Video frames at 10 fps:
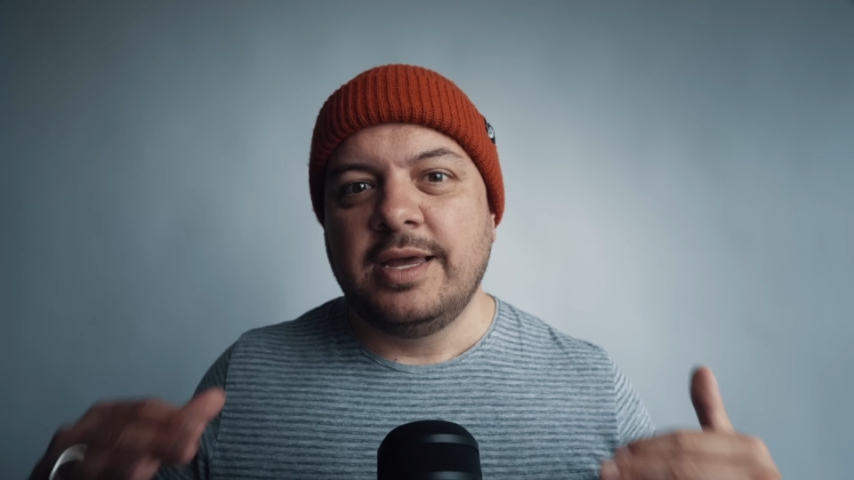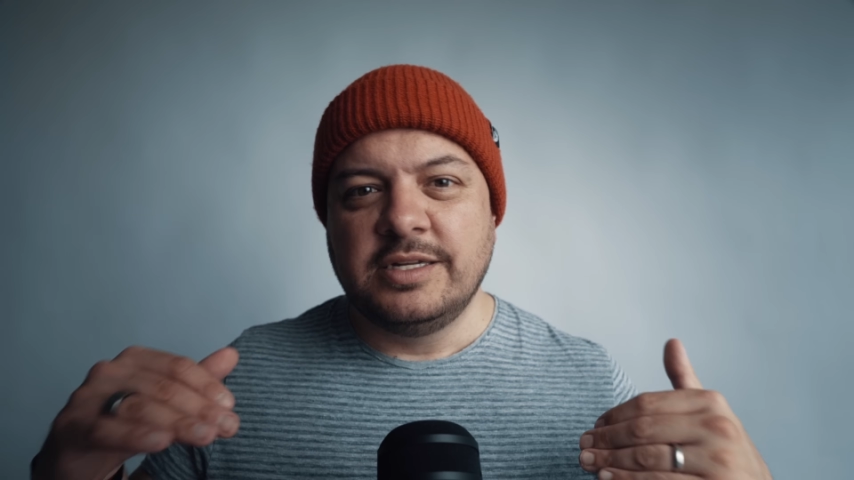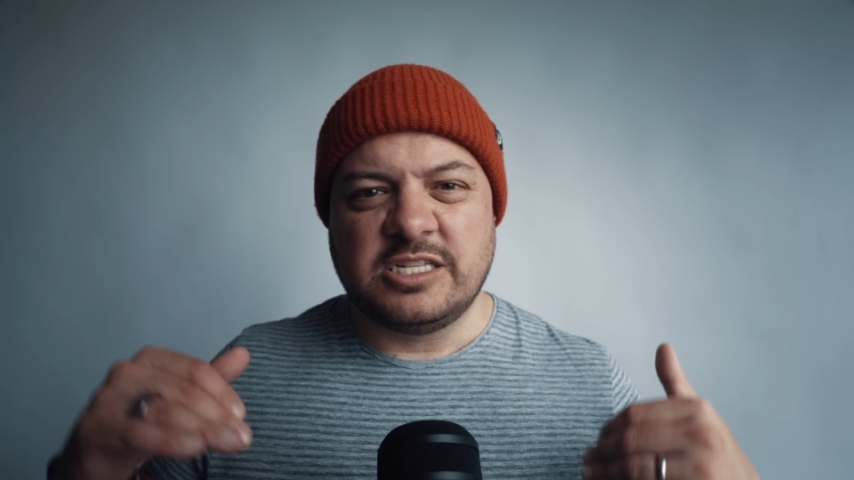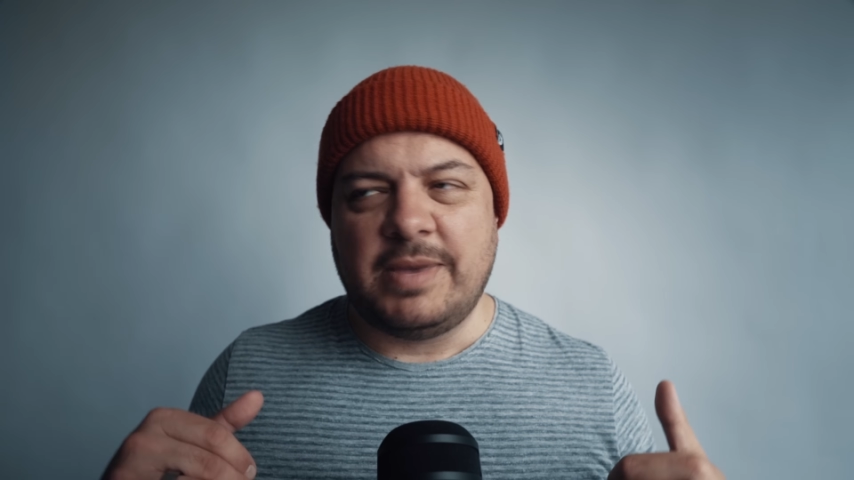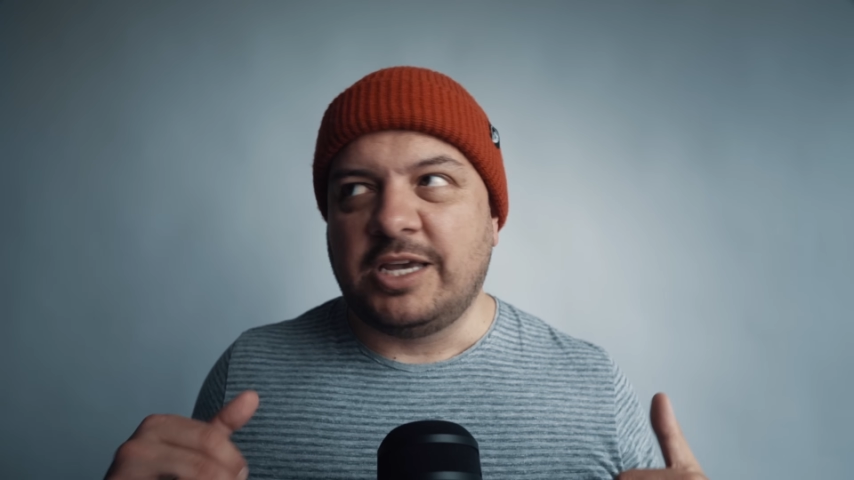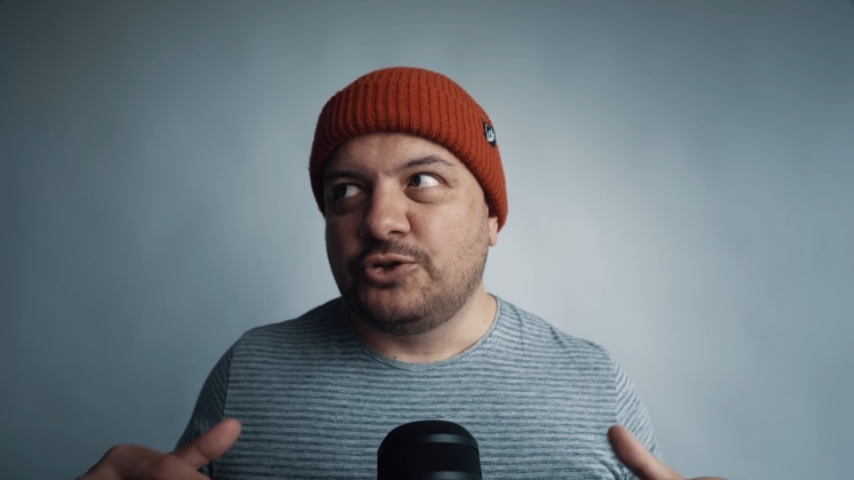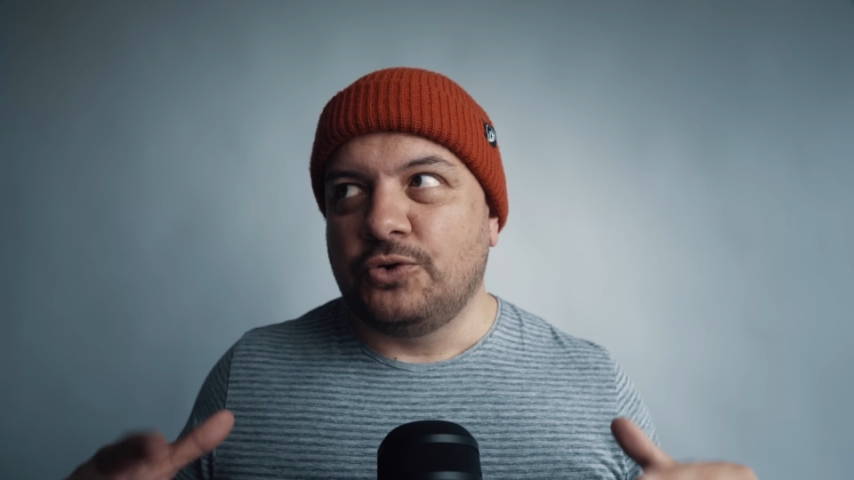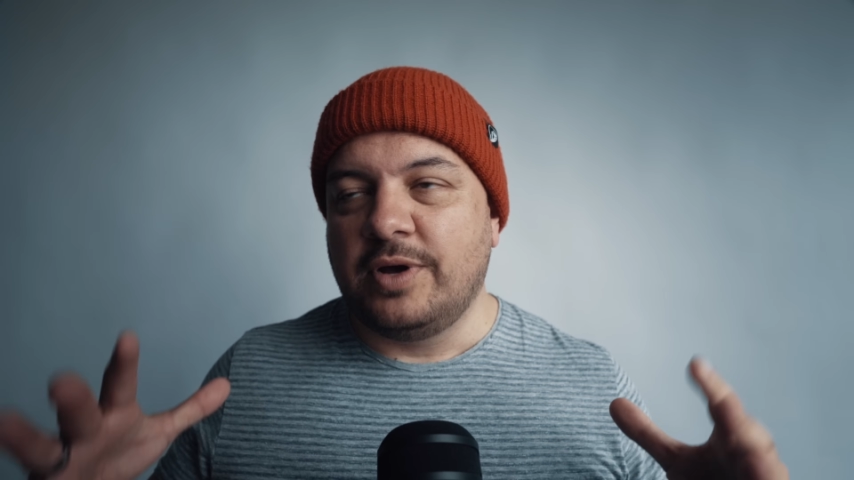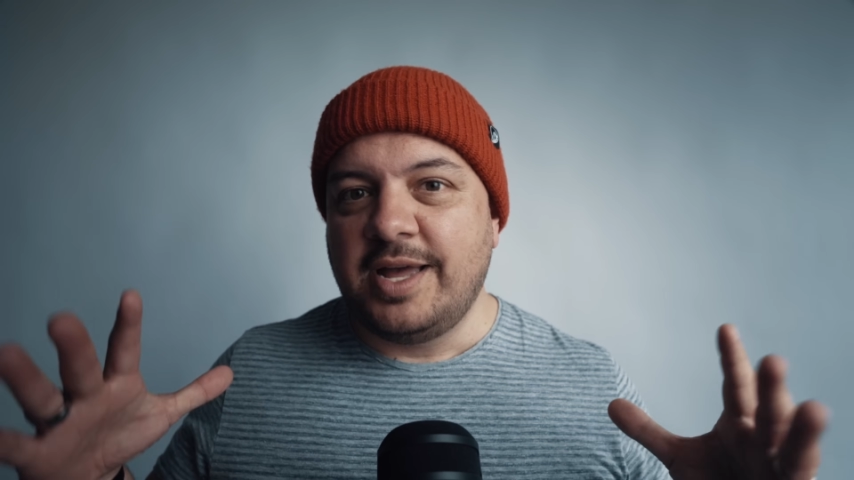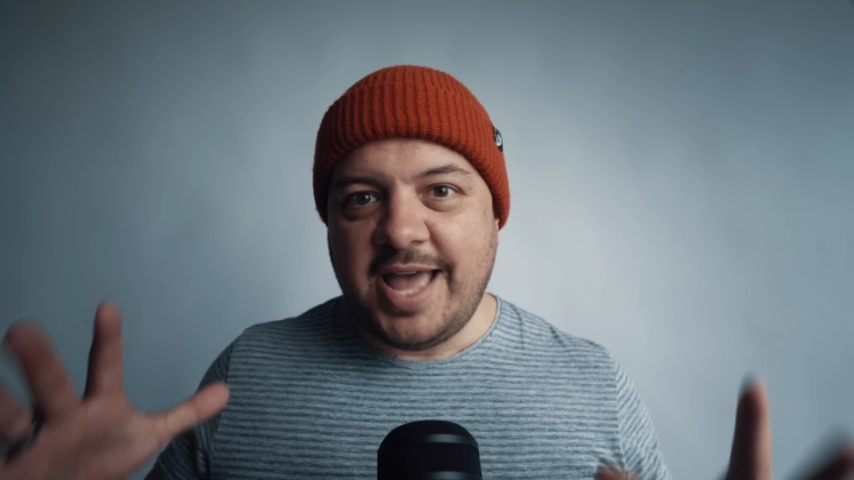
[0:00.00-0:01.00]
to make
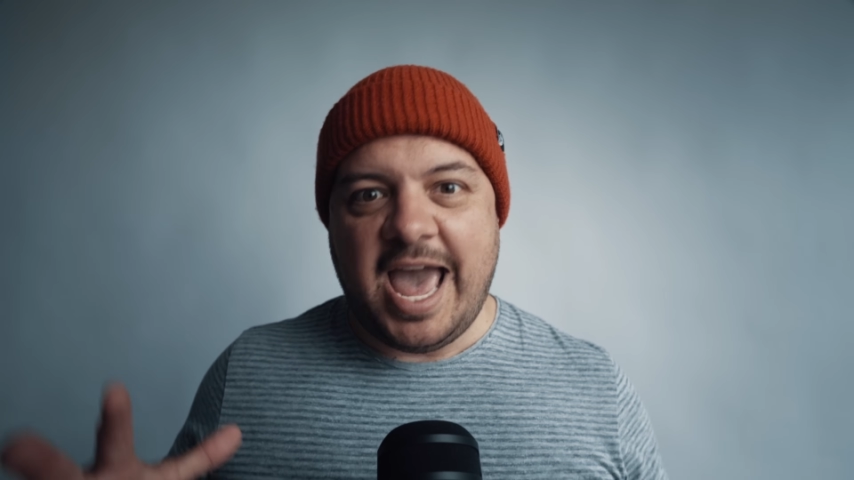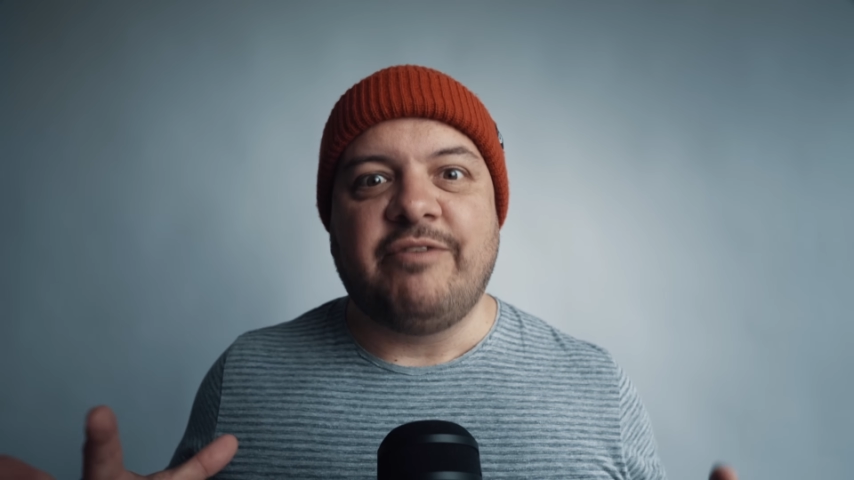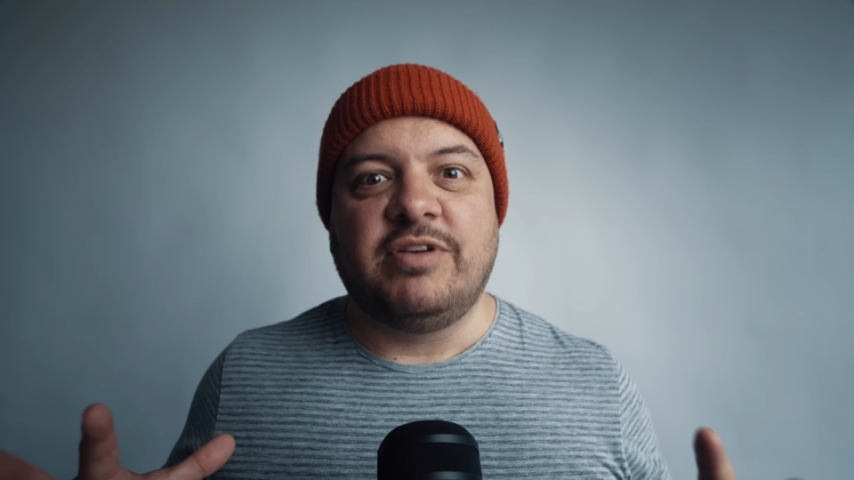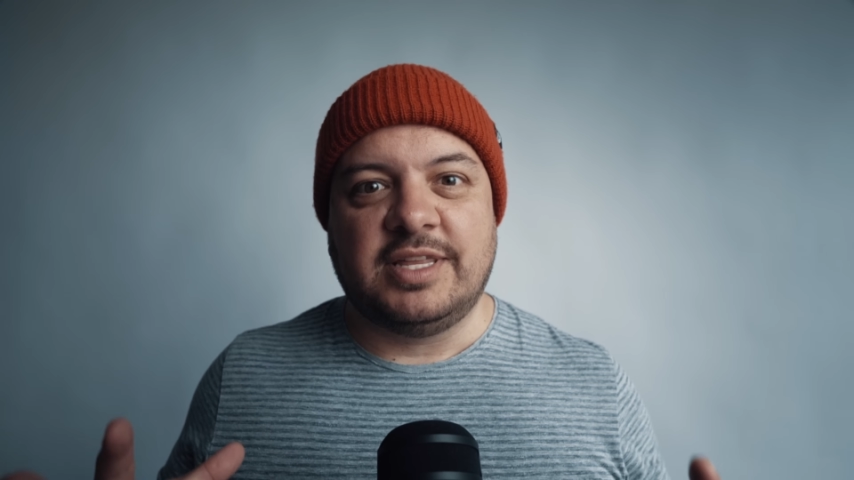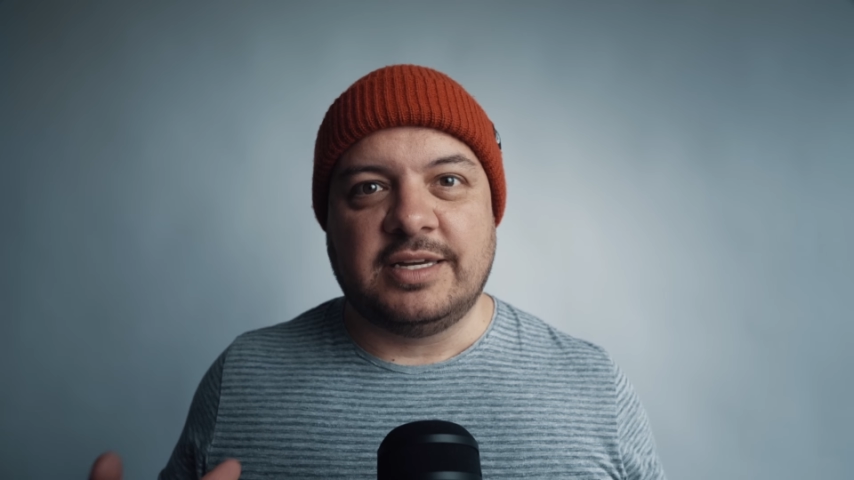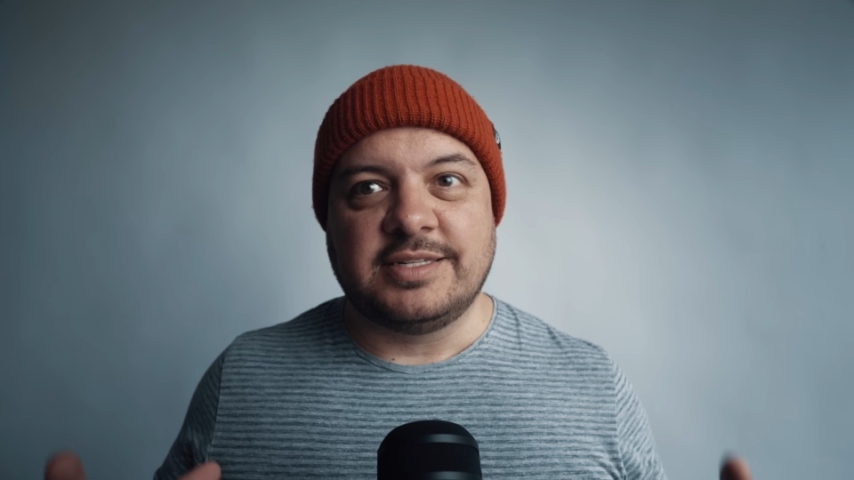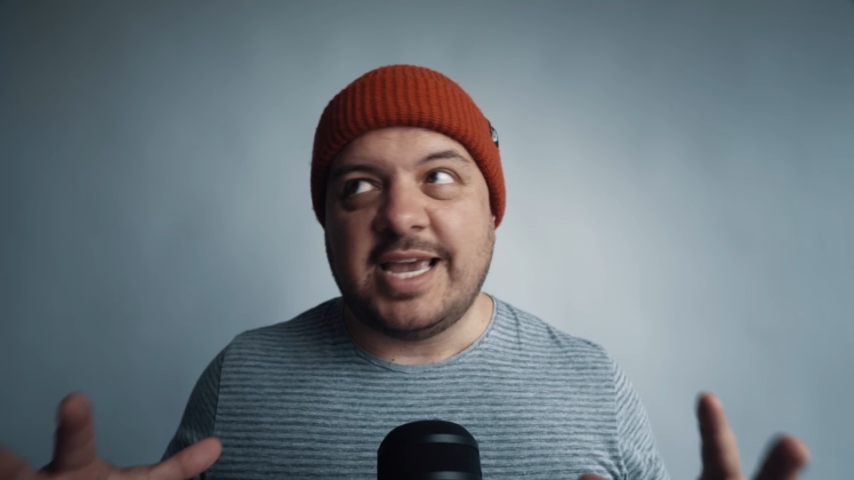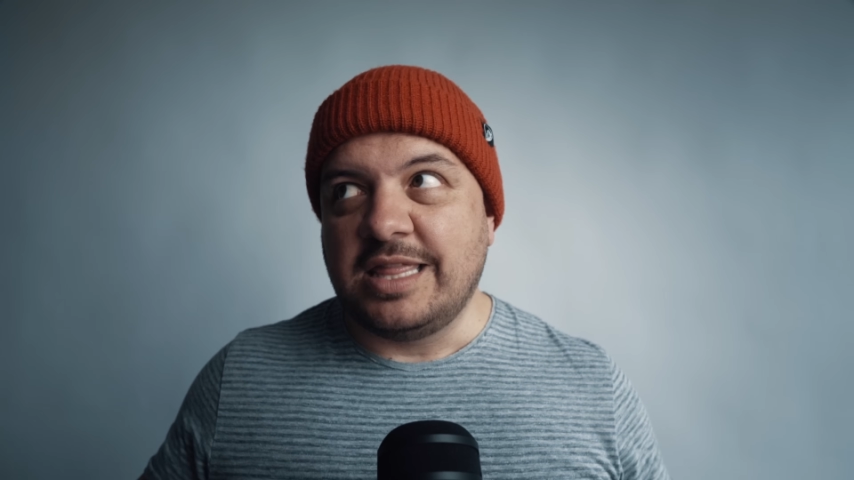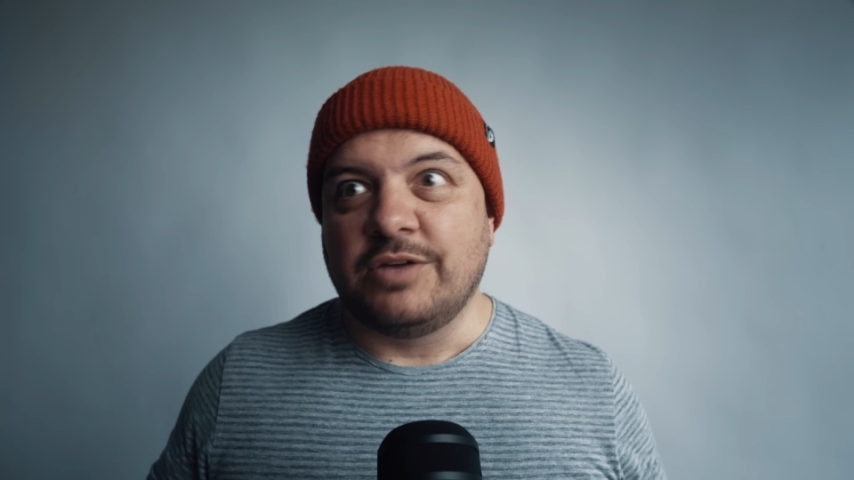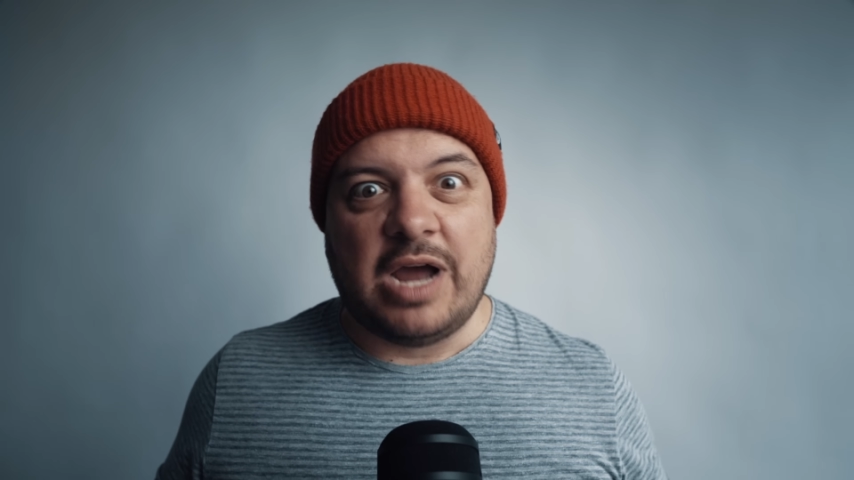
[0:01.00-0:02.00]
sure everything's
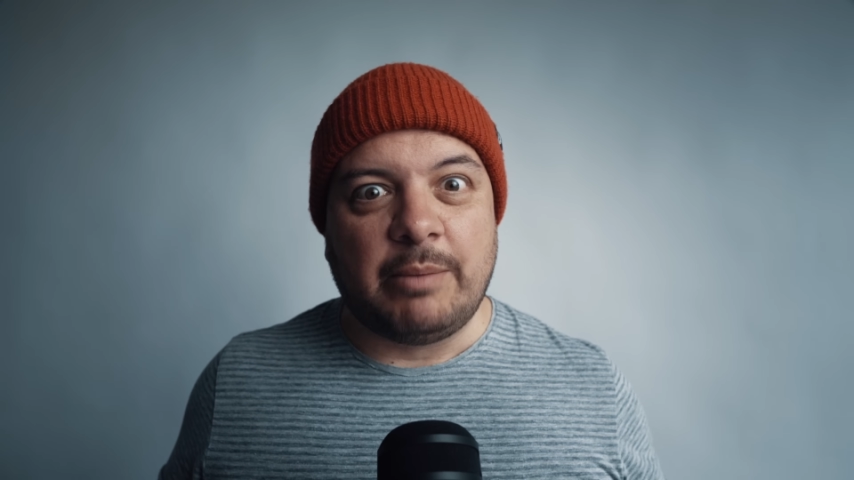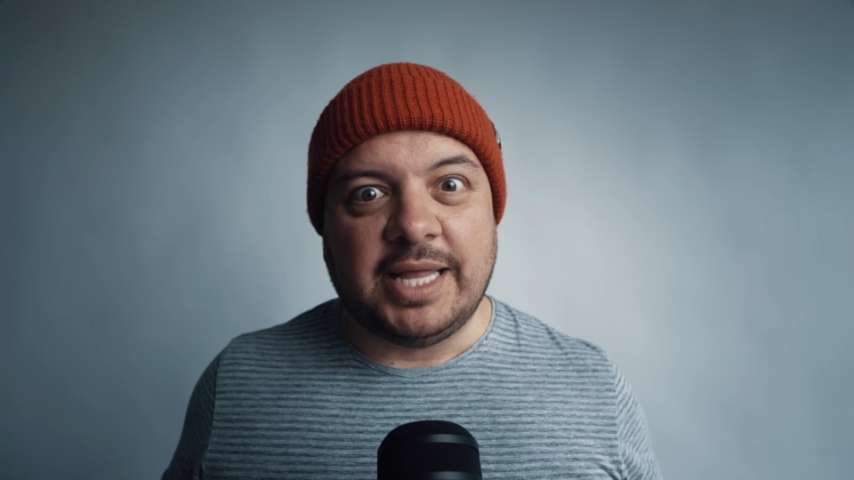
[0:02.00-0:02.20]
in the right